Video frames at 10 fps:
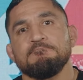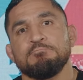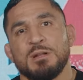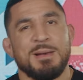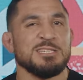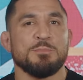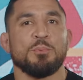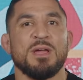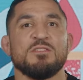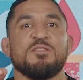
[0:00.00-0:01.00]
But imagine
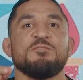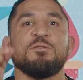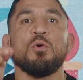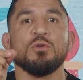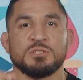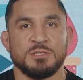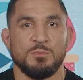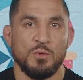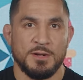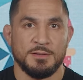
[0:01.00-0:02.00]
praying for
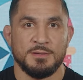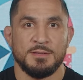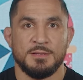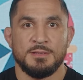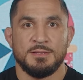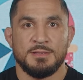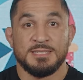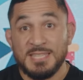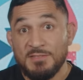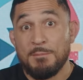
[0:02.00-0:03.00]
someone.
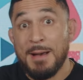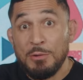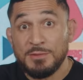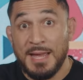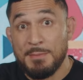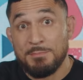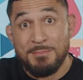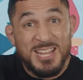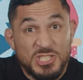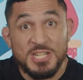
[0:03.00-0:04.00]
Instead of about them and
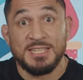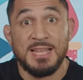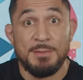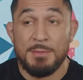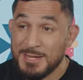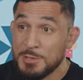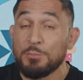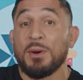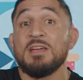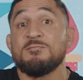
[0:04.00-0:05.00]
mentioning them, imagine
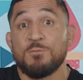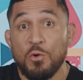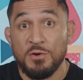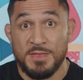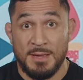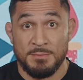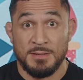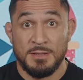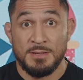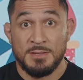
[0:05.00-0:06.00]
praying for them
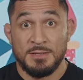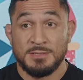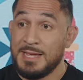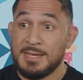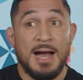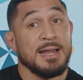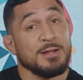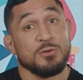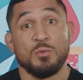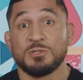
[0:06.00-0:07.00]
saying, God, I
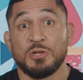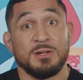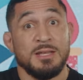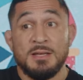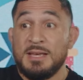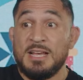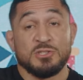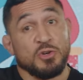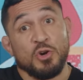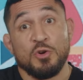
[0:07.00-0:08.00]
don't know what's on
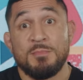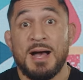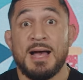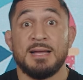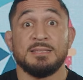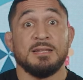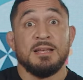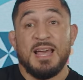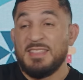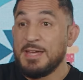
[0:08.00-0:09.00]
his or her mind, and,
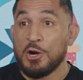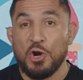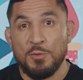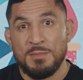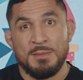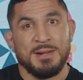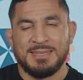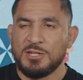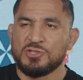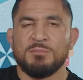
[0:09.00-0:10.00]
and they hurt me, but I
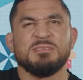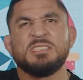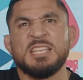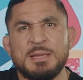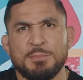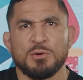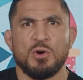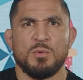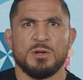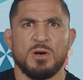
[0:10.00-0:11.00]
think there's something deeper
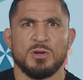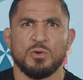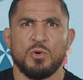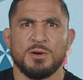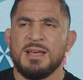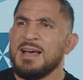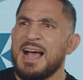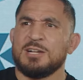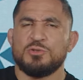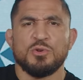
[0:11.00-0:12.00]
going on, Lord.
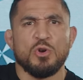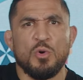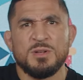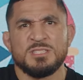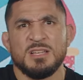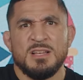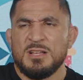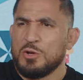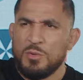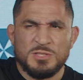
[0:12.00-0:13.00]
I ask you to go, in,
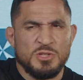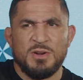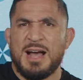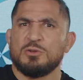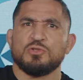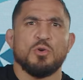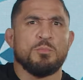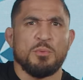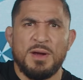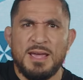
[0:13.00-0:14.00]
go into their household,
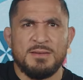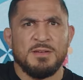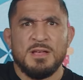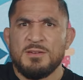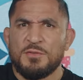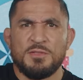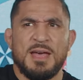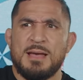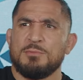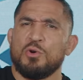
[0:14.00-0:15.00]
pray for
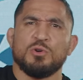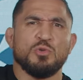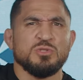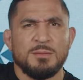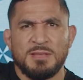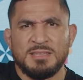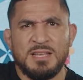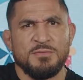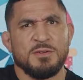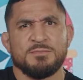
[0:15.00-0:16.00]
them, Lord, do something
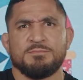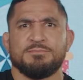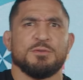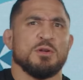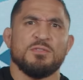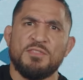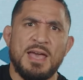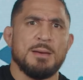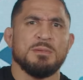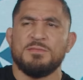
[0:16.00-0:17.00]
different for their
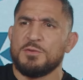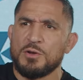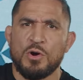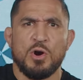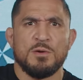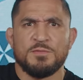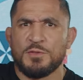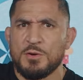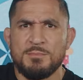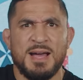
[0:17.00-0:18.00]
family, for their heart, for
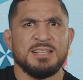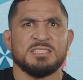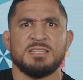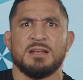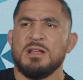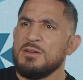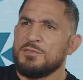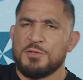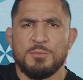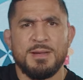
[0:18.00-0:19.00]
their mindset,
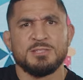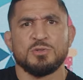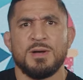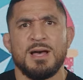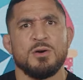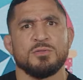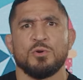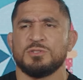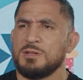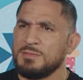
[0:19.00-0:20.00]
for their mental health,
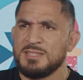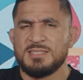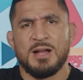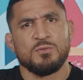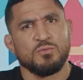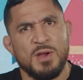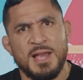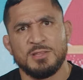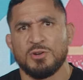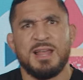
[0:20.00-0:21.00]
Lord. Something's not
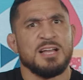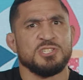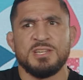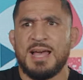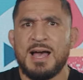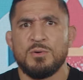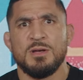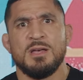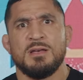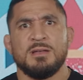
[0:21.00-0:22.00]
right, they're lashing out.
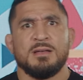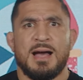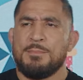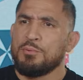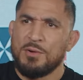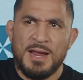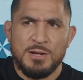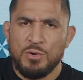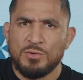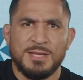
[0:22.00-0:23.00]
I pray,
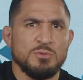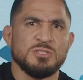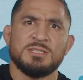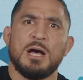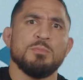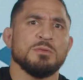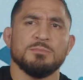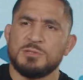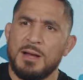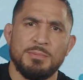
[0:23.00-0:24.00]
Lord, that you just help them
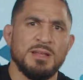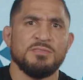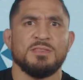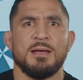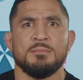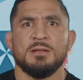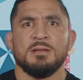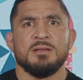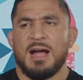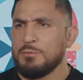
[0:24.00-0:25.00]
to uplift them.
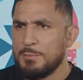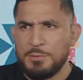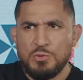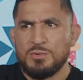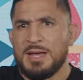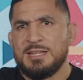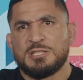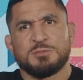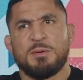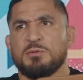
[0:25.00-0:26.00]
I rebuke any
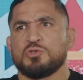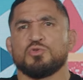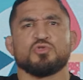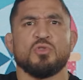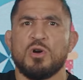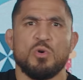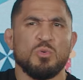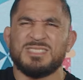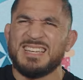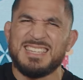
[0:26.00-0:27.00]
spiritual
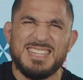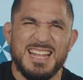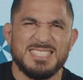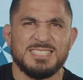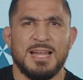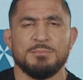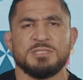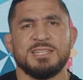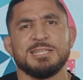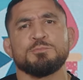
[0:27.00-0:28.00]
strongholds against them.
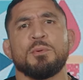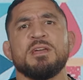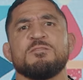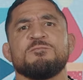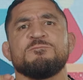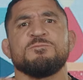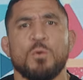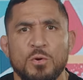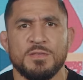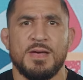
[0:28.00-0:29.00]
See, that's praying
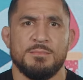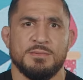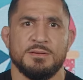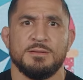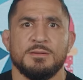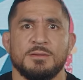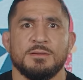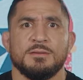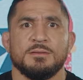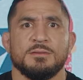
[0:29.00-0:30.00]
for them.
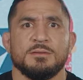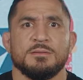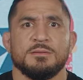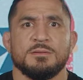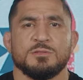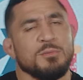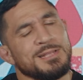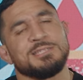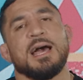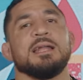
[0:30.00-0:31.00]
So, my
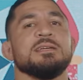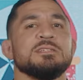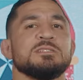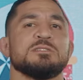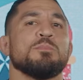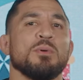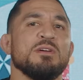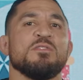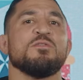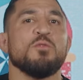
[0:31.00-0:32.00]
challenge is to pray
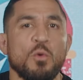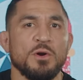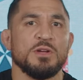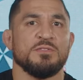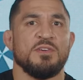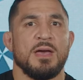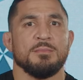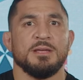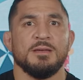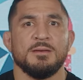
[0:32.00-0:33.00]
for your
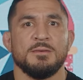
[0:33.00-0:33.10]
family,